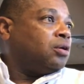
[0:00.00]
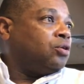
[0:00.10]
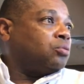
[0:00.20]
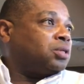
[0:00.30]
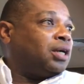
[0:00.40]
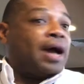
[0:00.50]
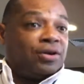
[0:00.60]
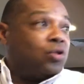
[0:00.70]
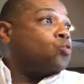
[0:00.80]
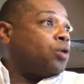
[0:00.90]
know what I'm saying? I
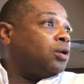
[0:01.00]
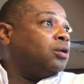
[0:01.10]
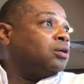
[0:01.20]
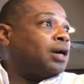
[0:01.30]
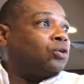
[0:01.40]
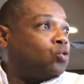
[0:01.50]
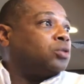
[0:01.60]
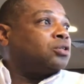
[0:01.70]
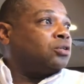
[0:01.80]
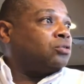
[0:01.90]
know where to look. I know
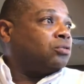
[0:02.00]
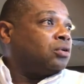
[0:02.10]
what to do.